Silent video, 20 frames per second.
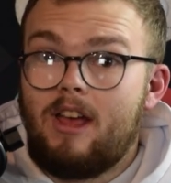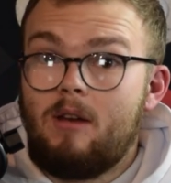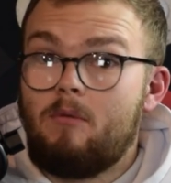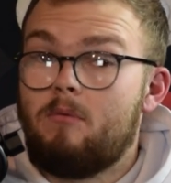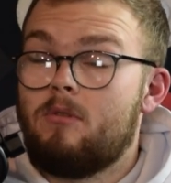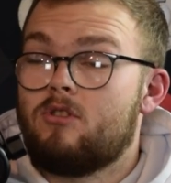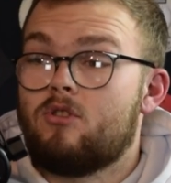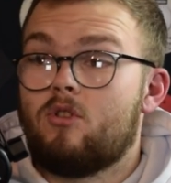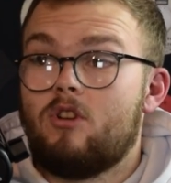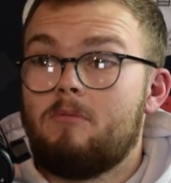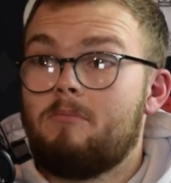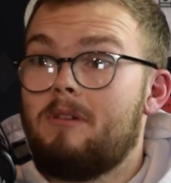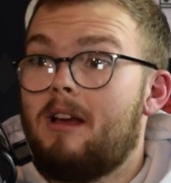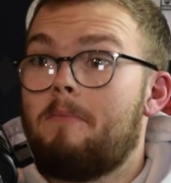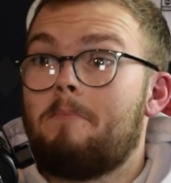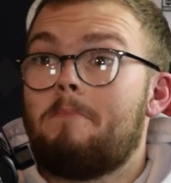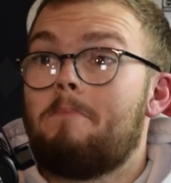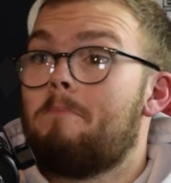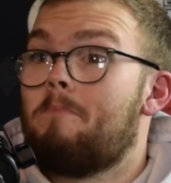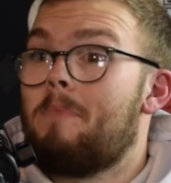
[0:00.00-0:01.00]
It was going to be a
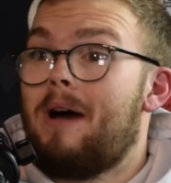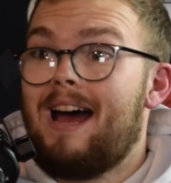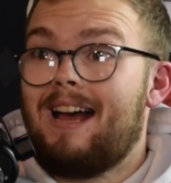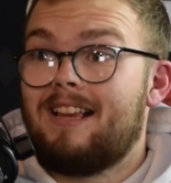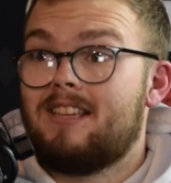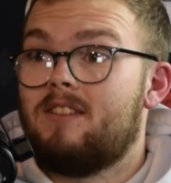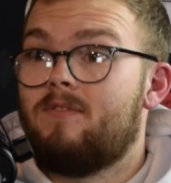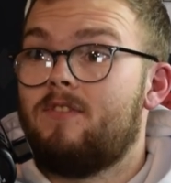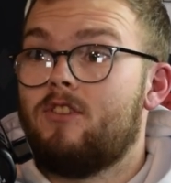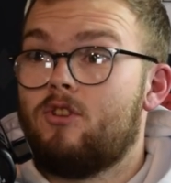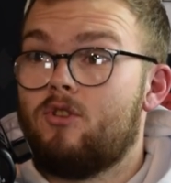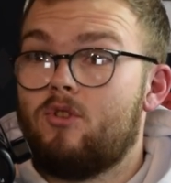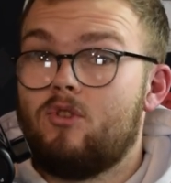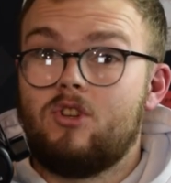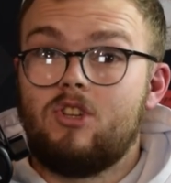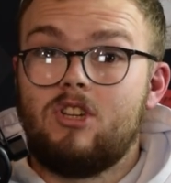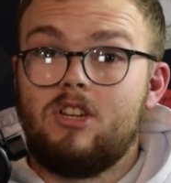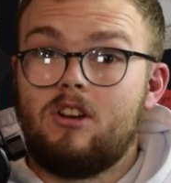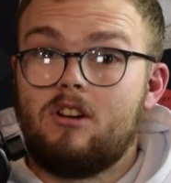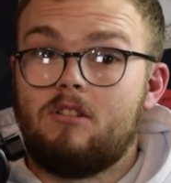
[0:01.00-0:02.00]
massively
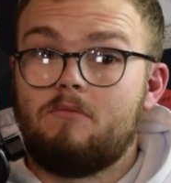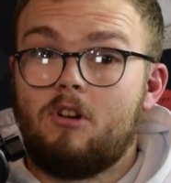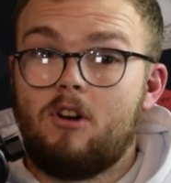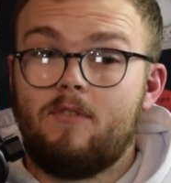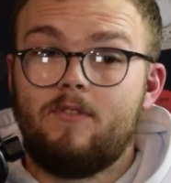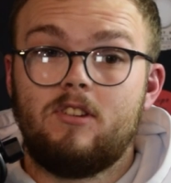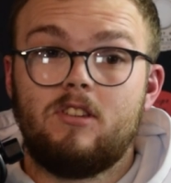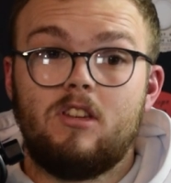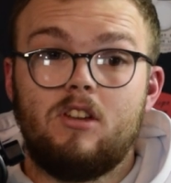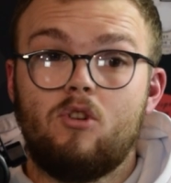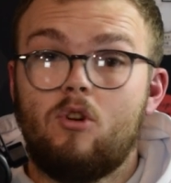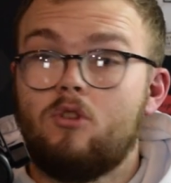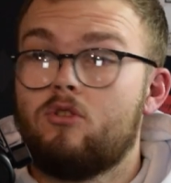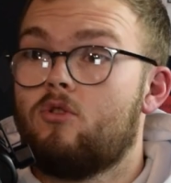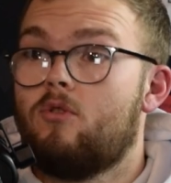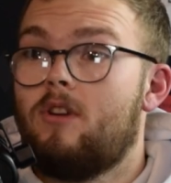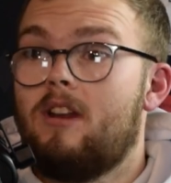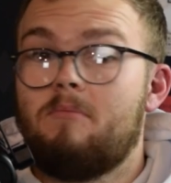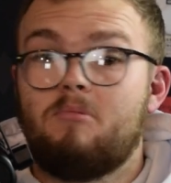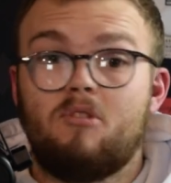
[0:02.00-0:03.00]
good year. Obviously not
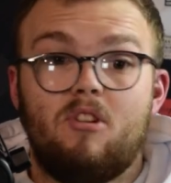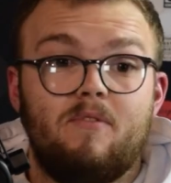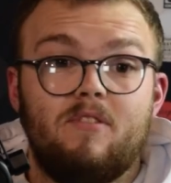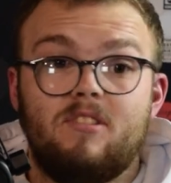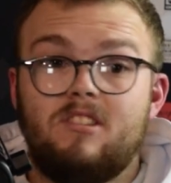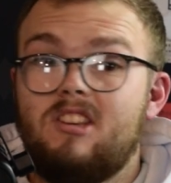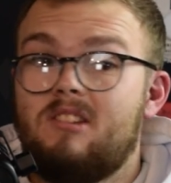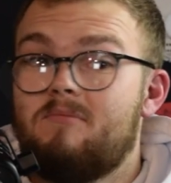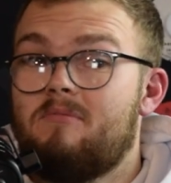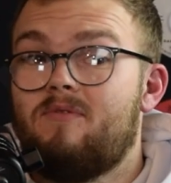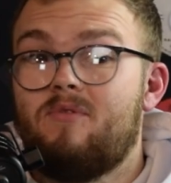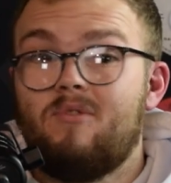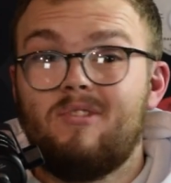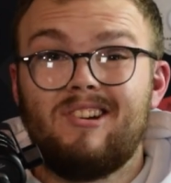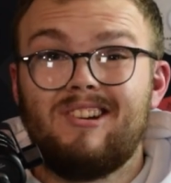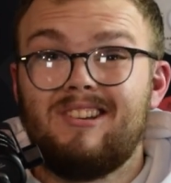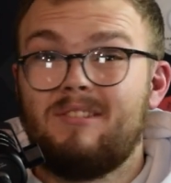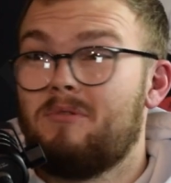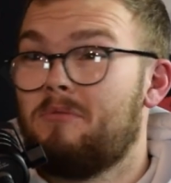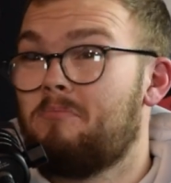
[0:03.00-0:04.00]
showing any profits the year before
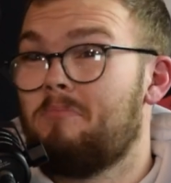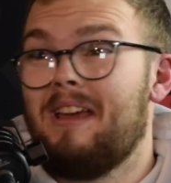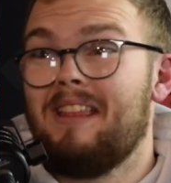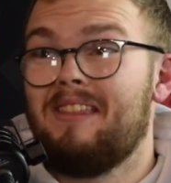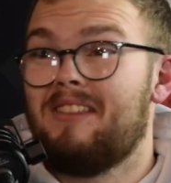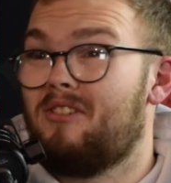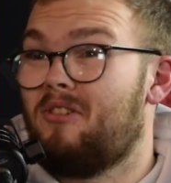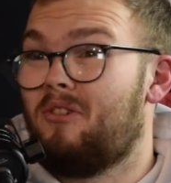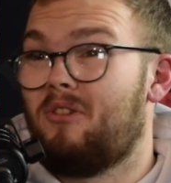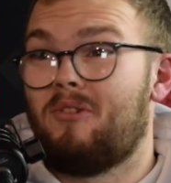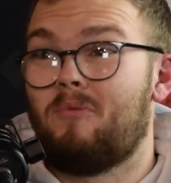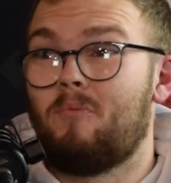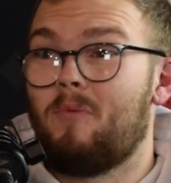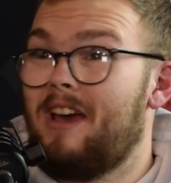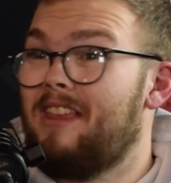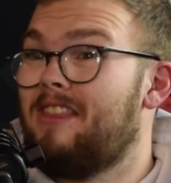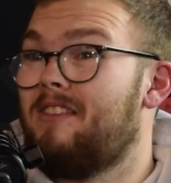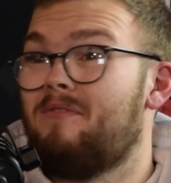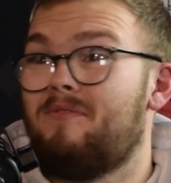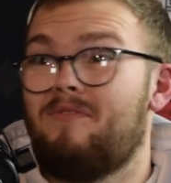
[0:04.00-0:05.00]
because I was spending it all on
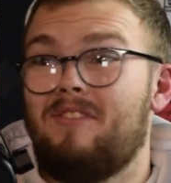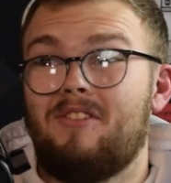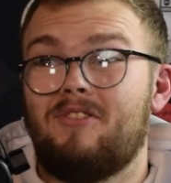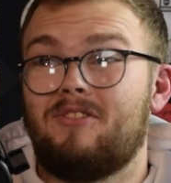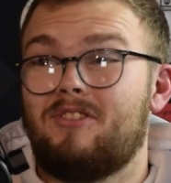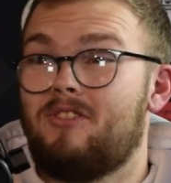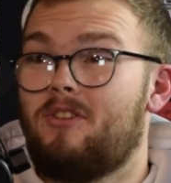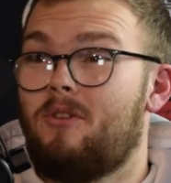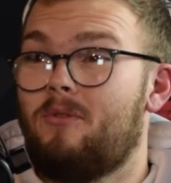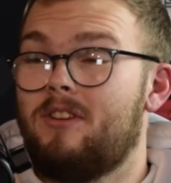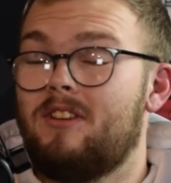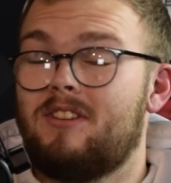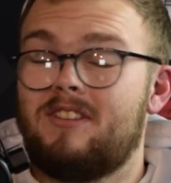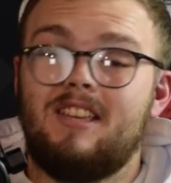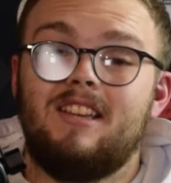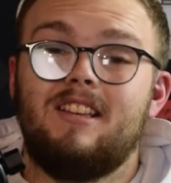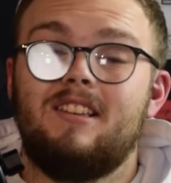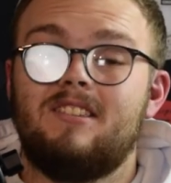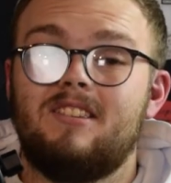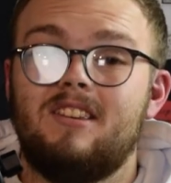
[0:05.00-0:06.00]
wedding fairs and all these
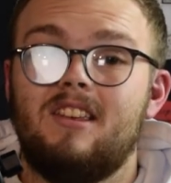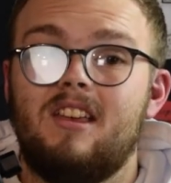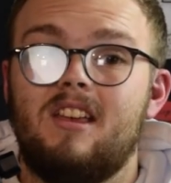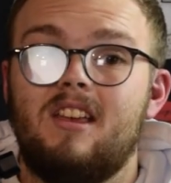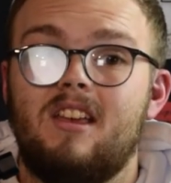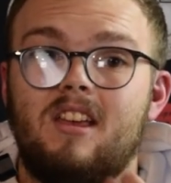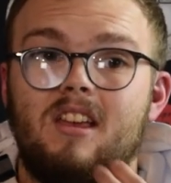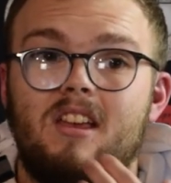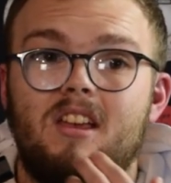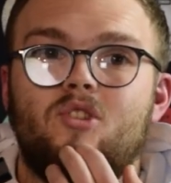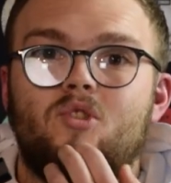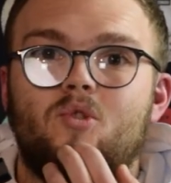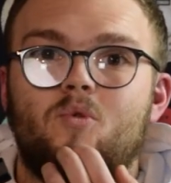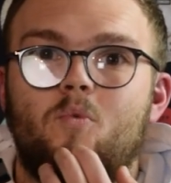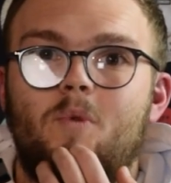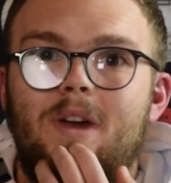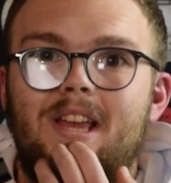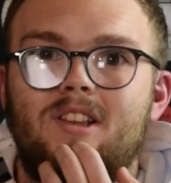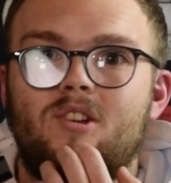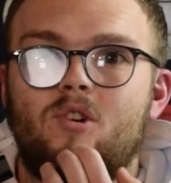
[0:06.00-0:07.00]
things.
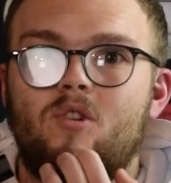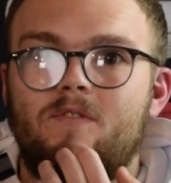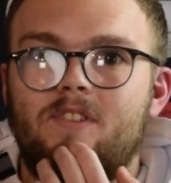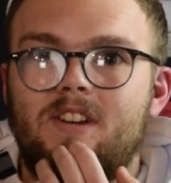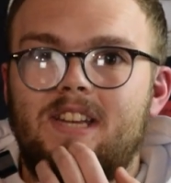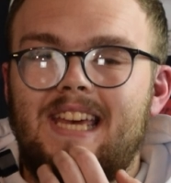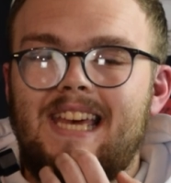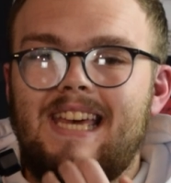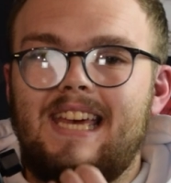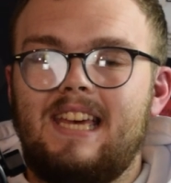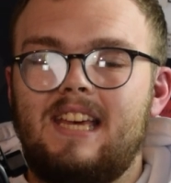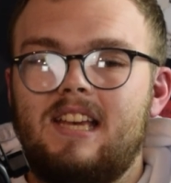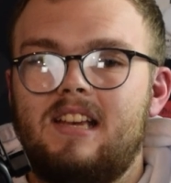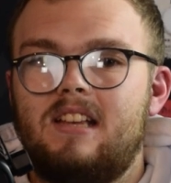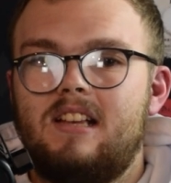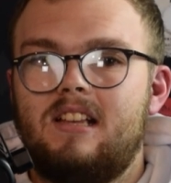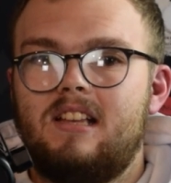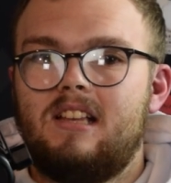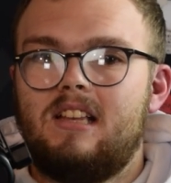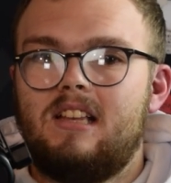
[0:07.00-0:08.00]
So when COVID hit,